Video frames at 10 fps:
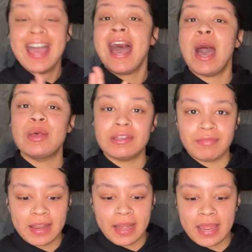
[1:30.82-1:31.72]
I wasn't
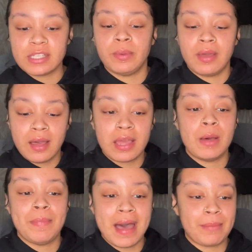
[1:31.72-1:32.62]
ready, so we gotta go
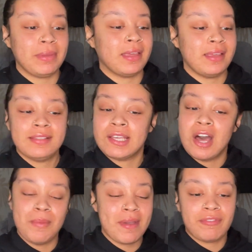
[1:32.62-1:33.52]
back because it
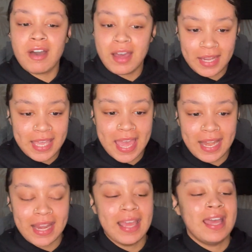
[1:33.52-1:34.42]
caught me off guard again.
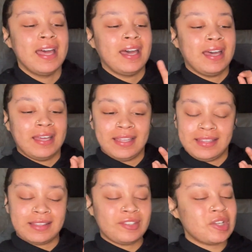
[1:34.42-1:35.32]

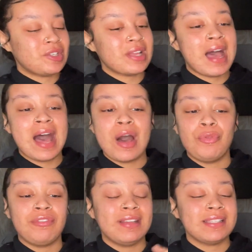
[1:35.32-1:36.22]
Just how
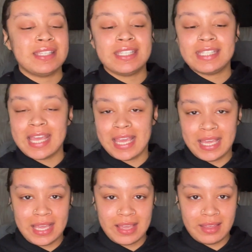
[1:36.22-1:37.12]
they're in
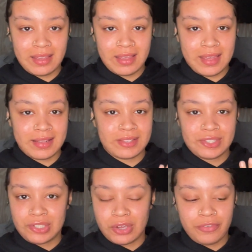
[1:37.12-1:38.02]
sync and
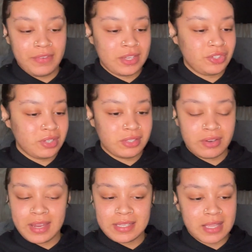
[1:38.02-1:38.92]
stuff is just
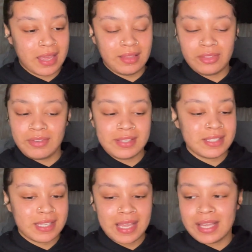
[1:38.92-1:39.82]
crazy. They're in
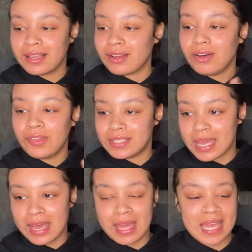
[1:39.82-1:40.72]
sync all the
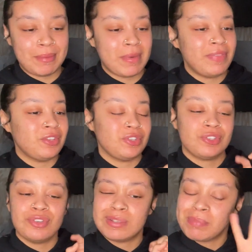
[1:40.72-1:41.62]
time and they're just
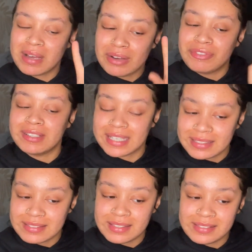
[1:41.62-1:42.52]
such powerful
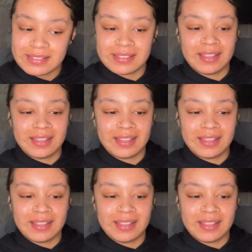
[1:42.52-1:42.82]
dancers.